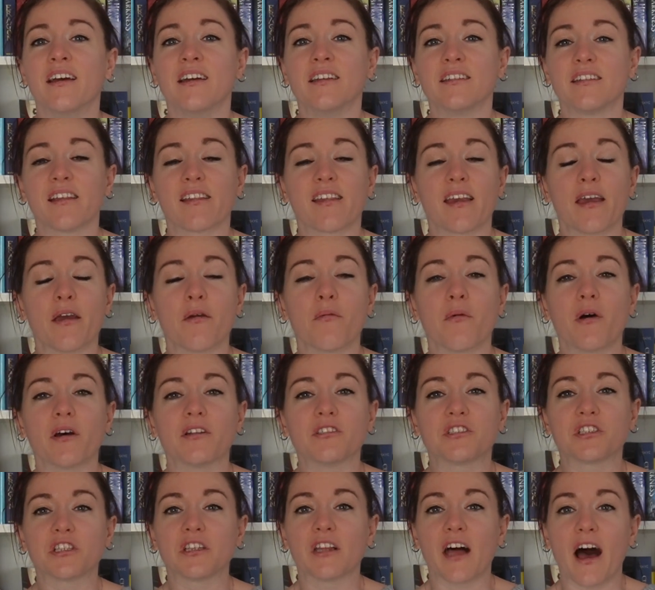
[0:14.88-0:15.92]
to see what
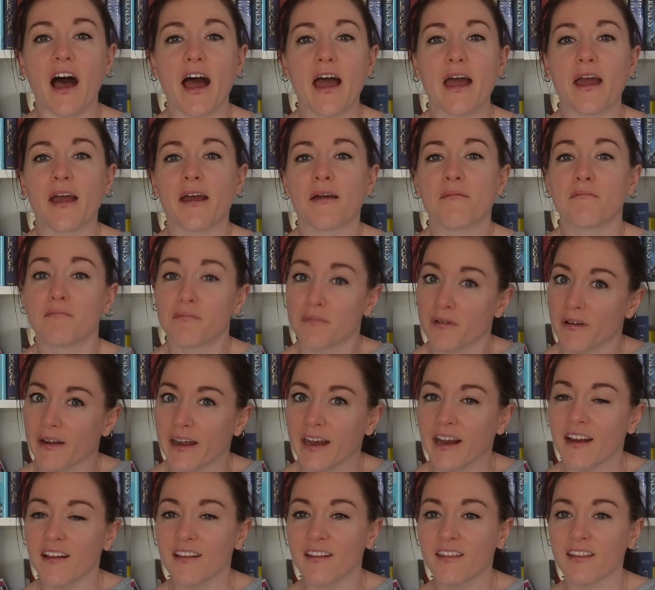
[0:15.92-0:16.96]
July
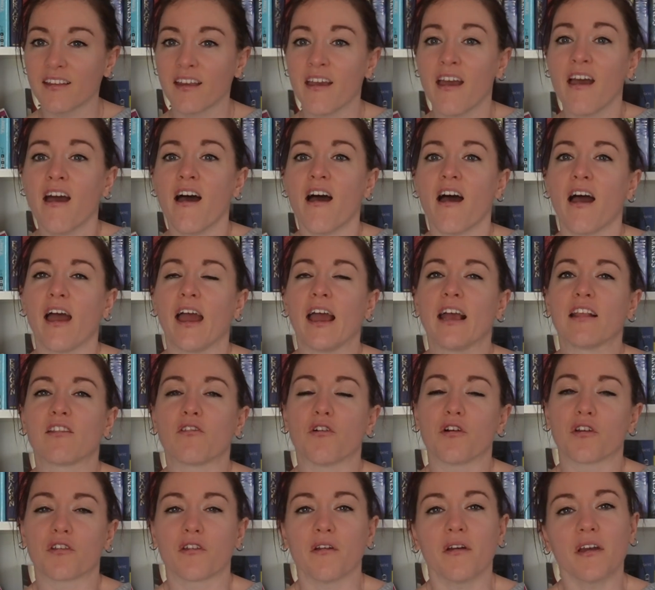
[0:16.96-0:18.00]
brings. It's
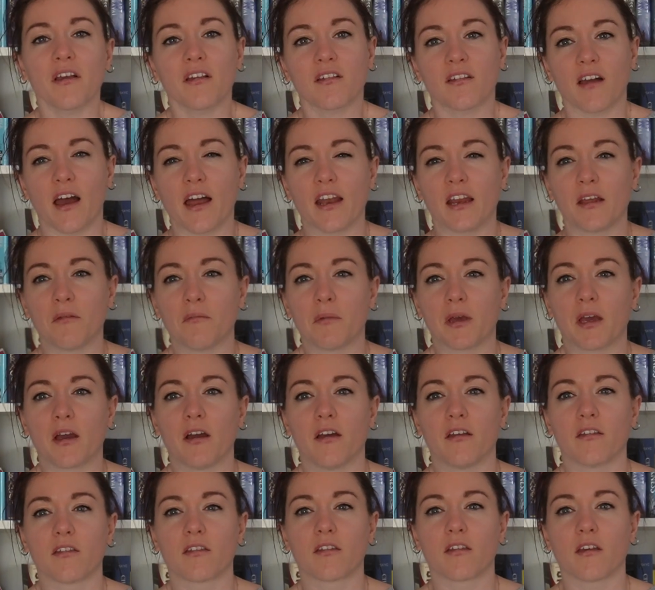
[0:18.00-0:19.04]
also exciting
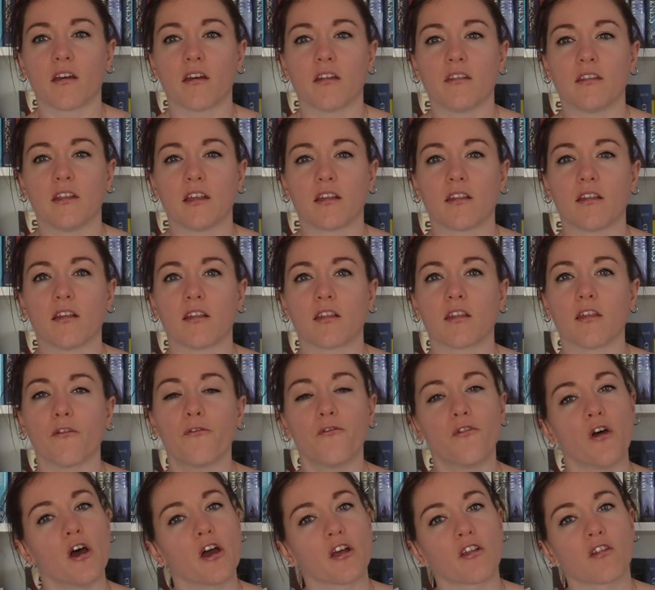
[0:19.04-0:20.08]
because this is the
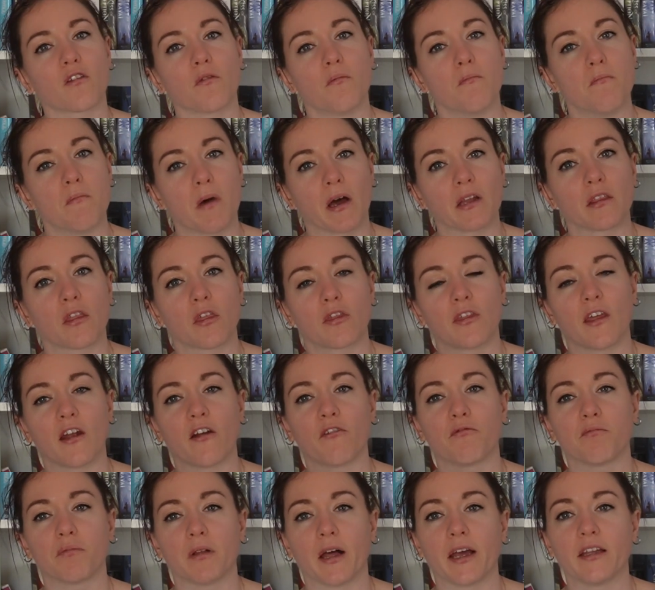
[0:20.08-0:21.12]
first month that
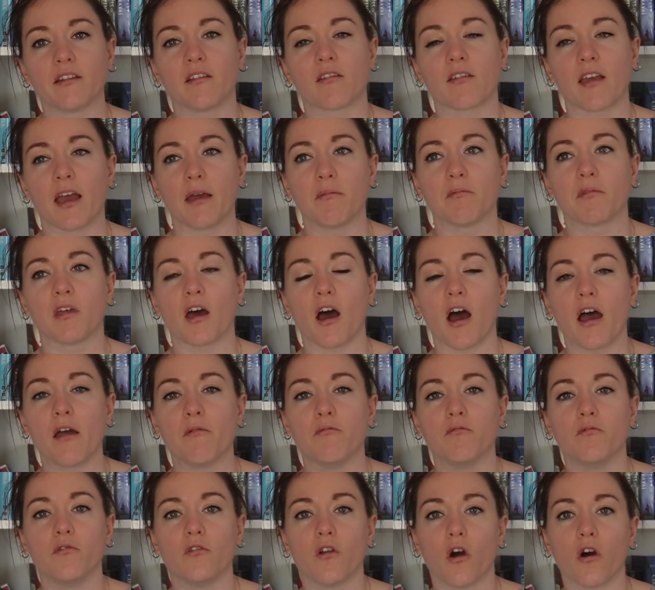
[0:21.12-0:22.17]
I've played this game that
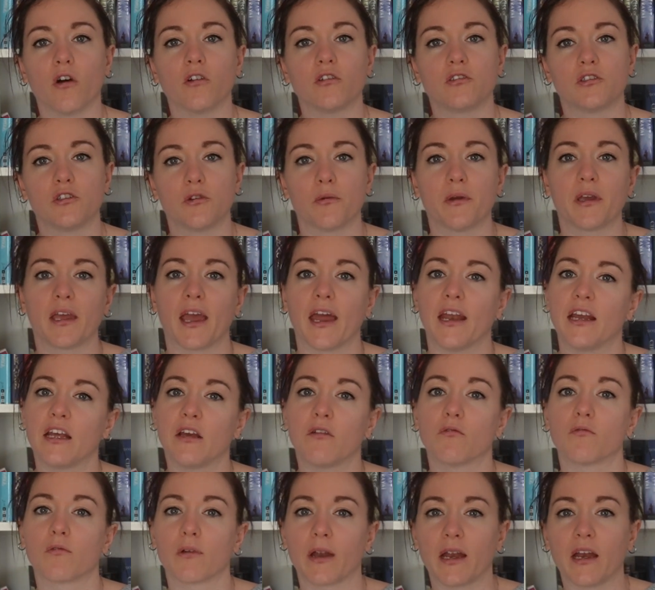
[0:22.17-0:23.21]
I'm not doing any
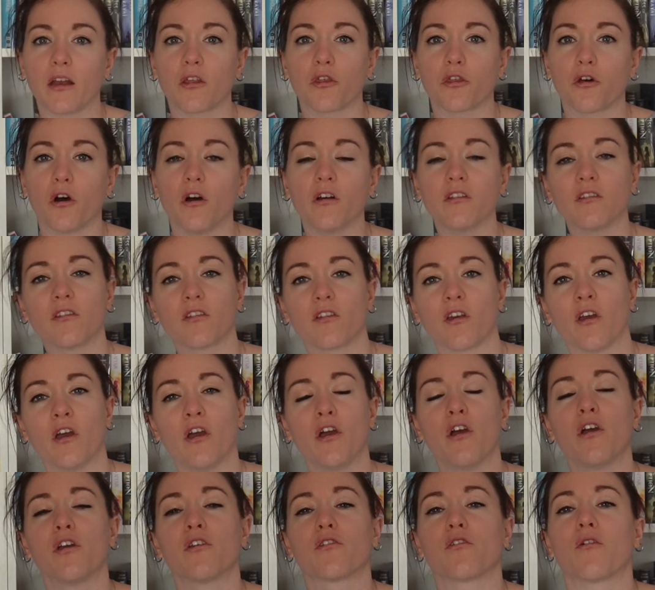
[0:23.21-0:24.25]
readathons,
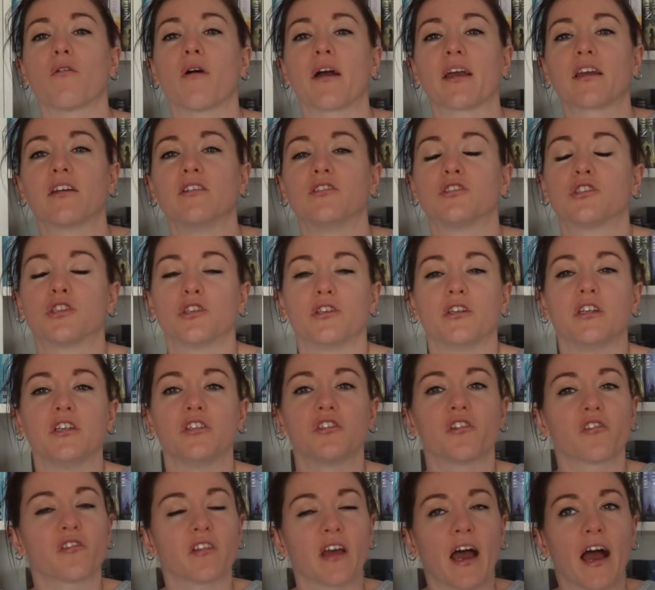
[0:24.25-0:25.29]
so I can truly
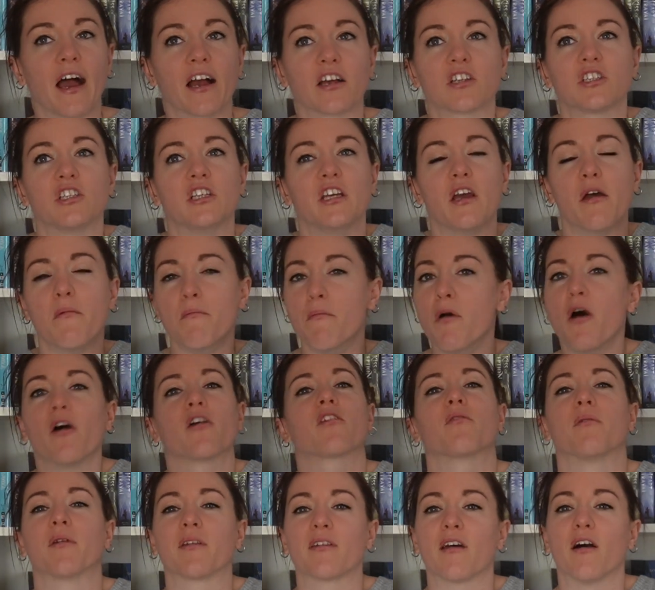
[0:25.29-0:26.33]
just actually
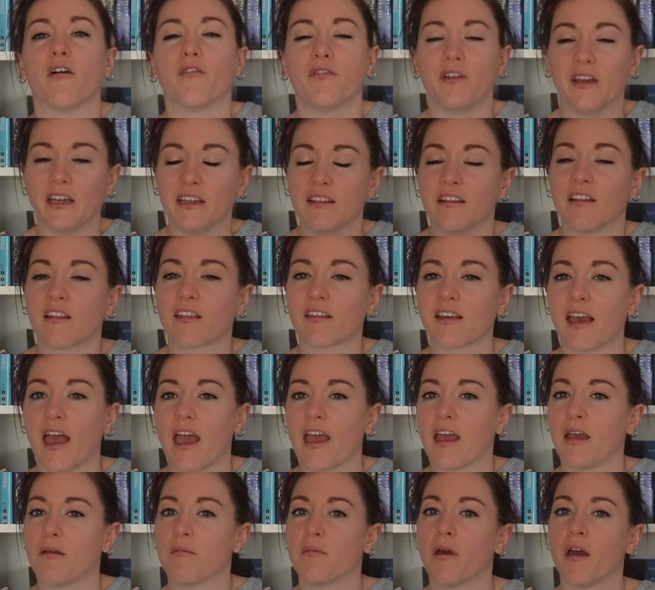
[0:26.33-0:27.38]
immerse myself in this
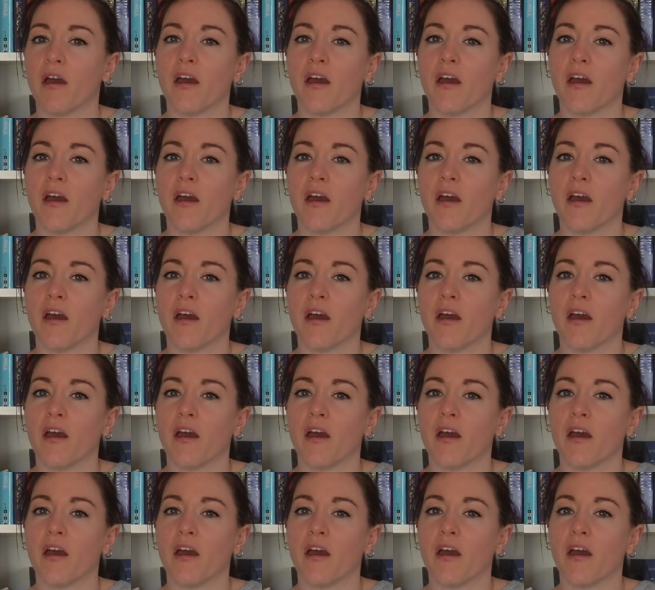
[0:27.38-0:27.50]
game,